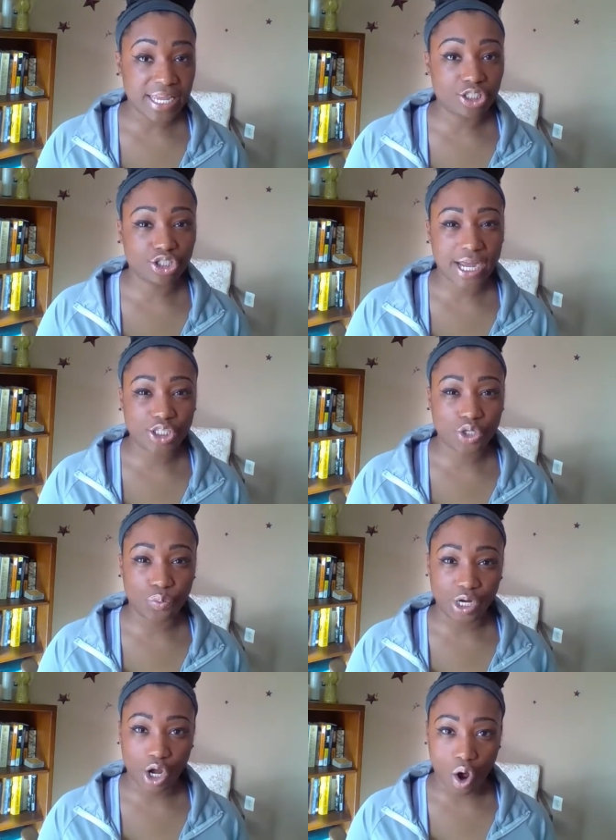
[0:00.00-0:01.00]
and try to
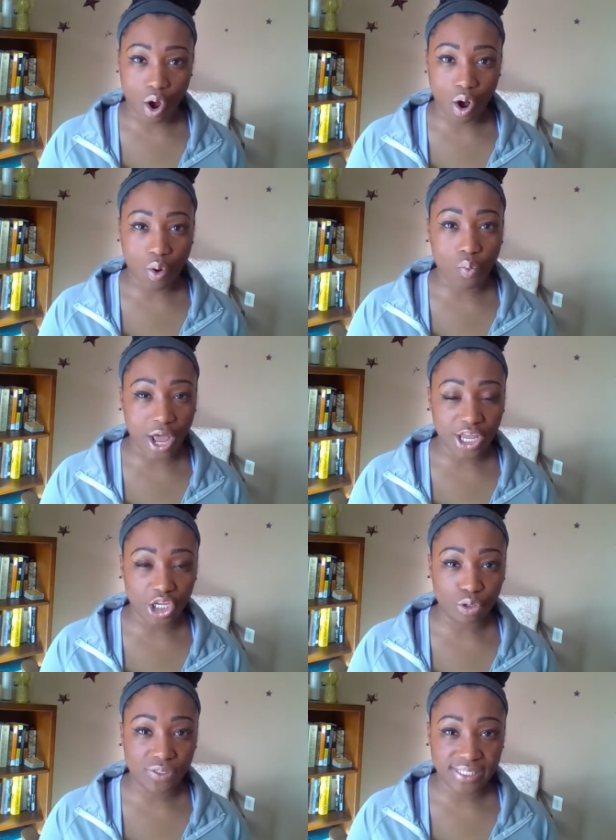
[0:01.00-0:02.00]
recall what
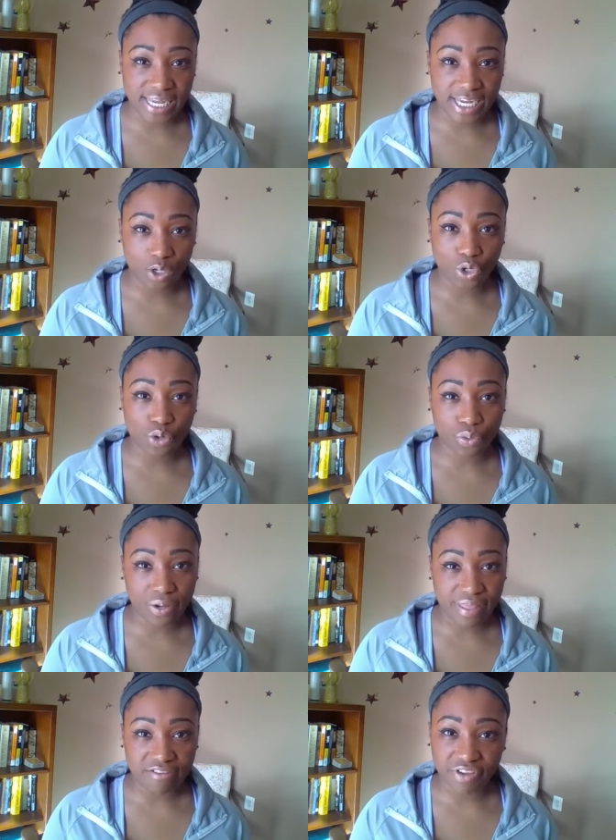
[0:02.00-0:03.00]
you've seen when you were in
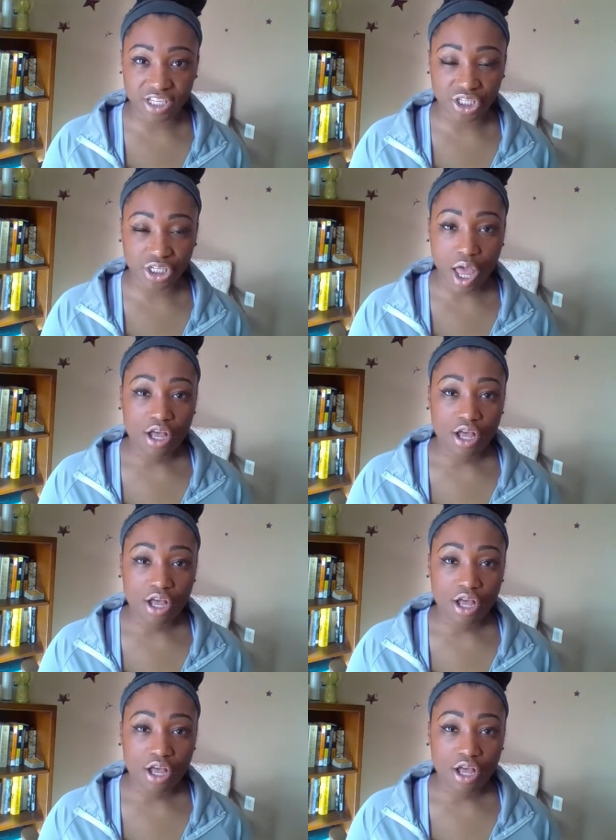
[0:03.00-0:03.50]
that vision,